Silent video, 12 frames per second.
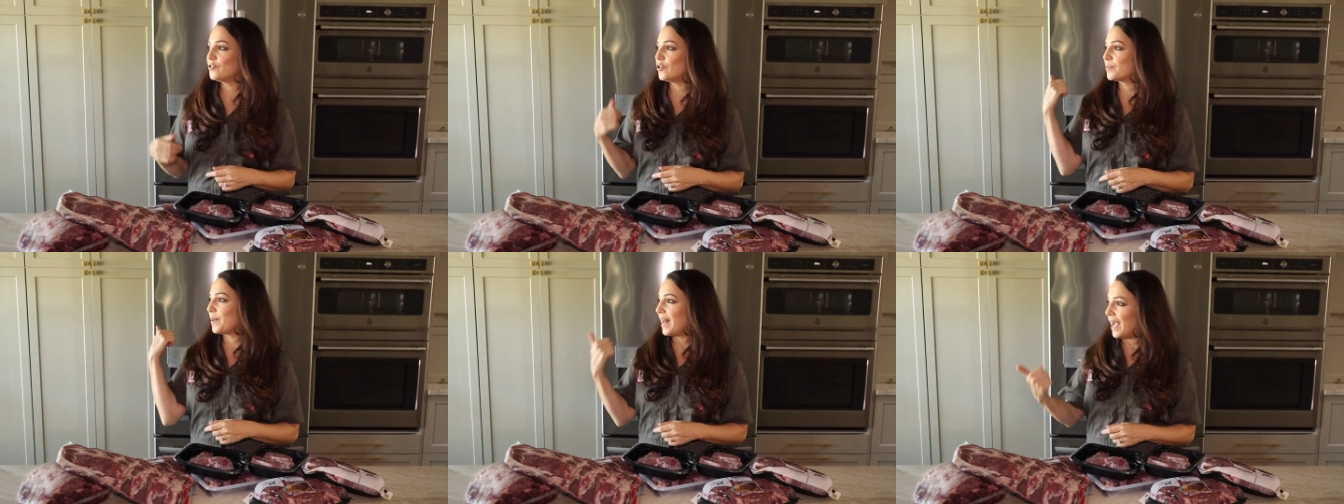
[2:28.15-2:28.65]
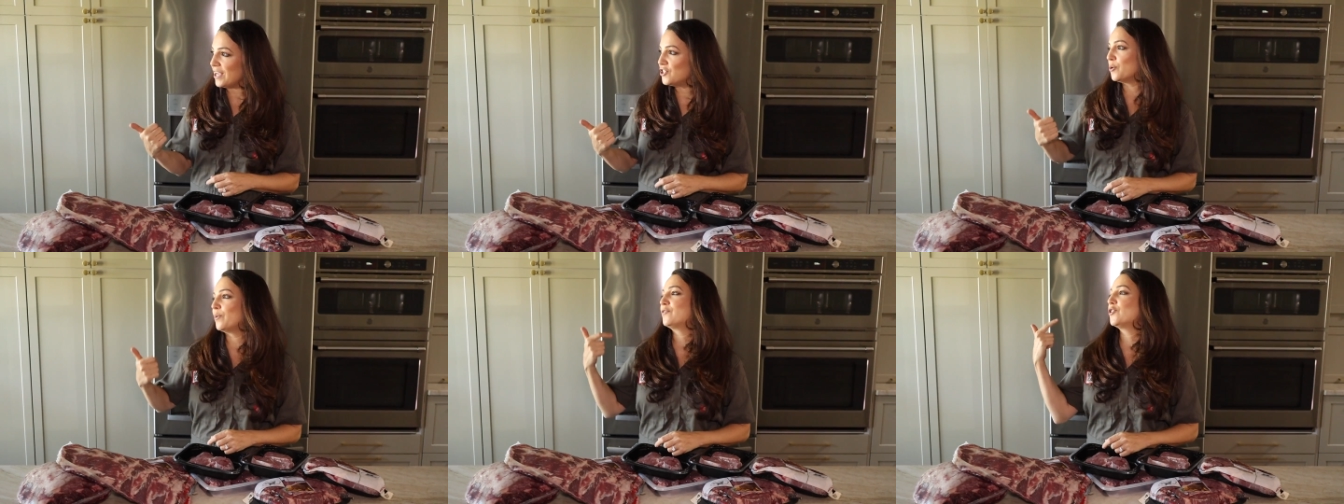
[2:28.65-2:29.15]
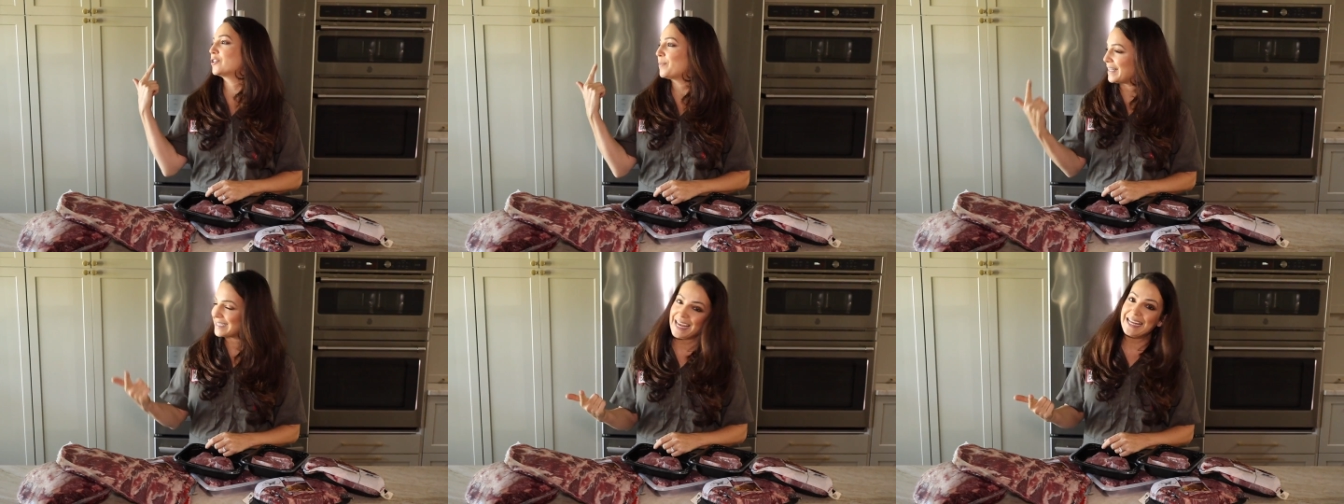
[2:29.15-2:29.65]
talked about aging, we've talked
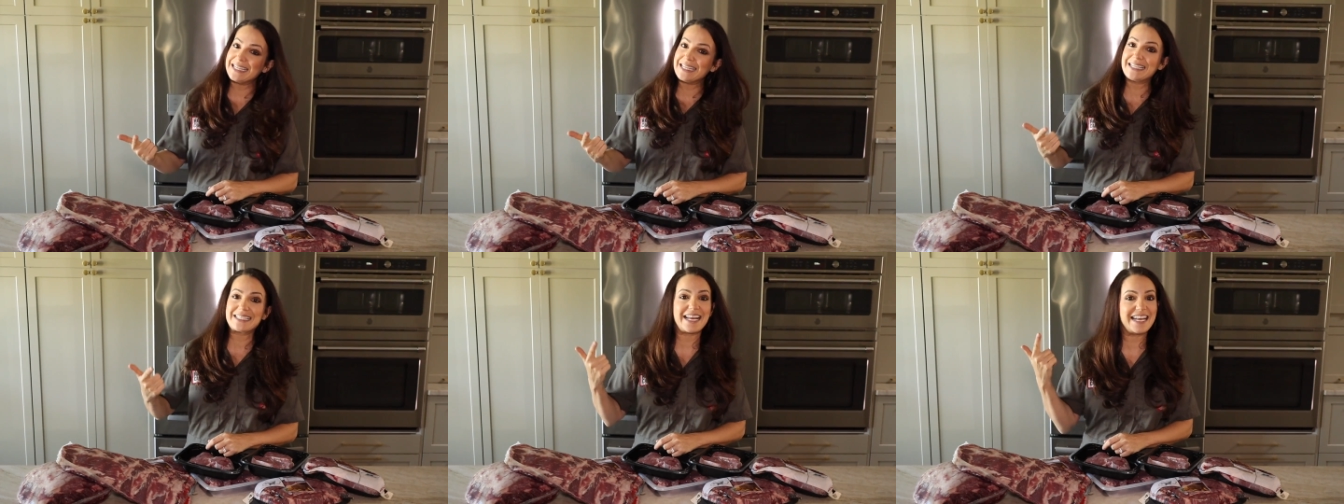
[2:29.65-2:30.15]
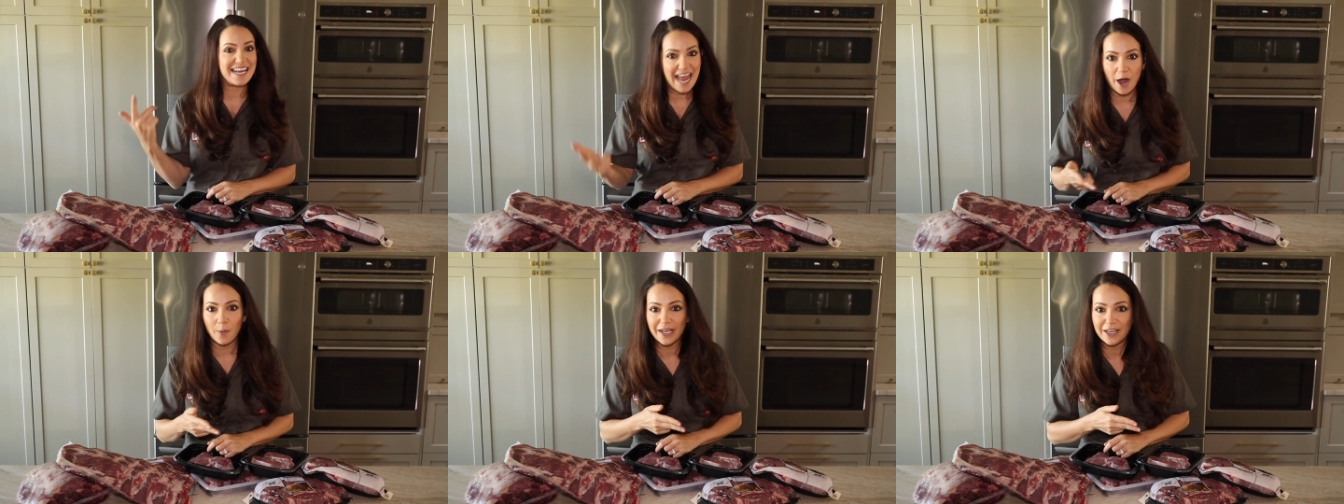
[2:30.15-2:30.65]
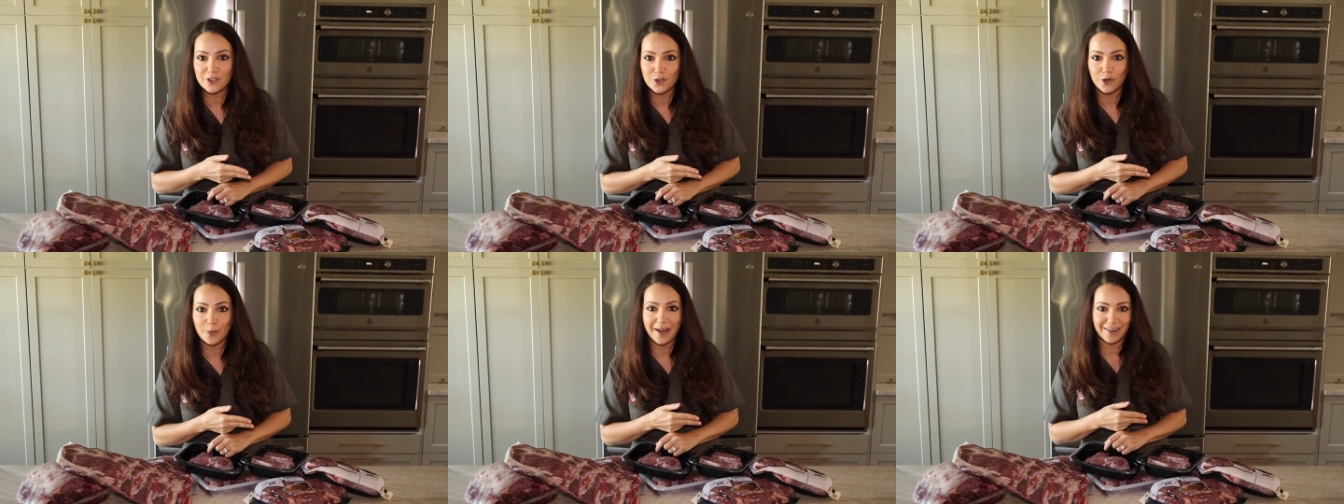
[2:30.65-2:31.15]
about tenderness, and now we're going to
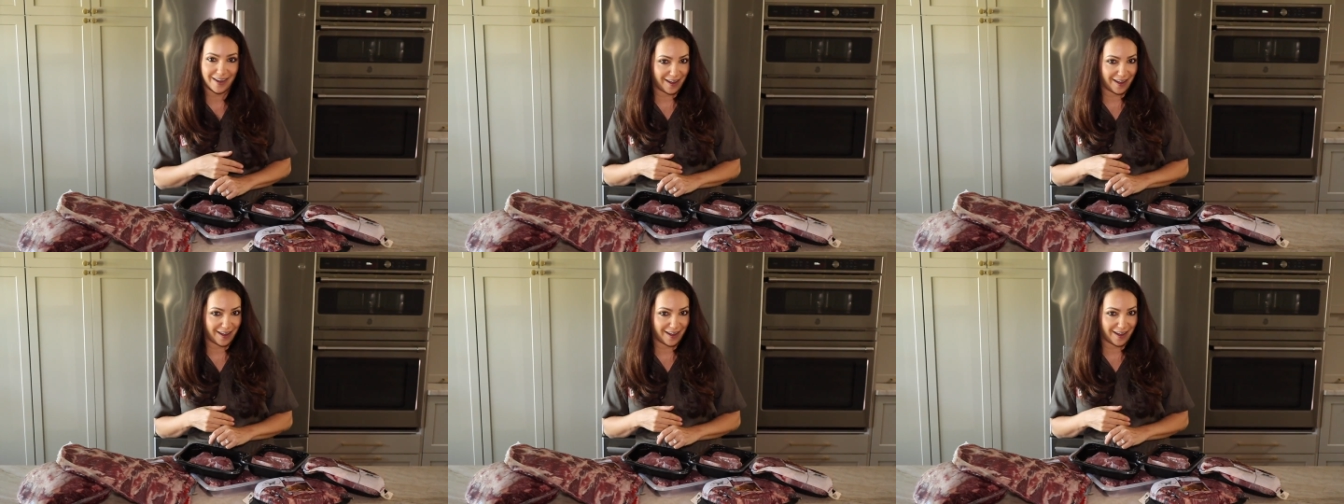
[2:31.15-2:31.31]
talk about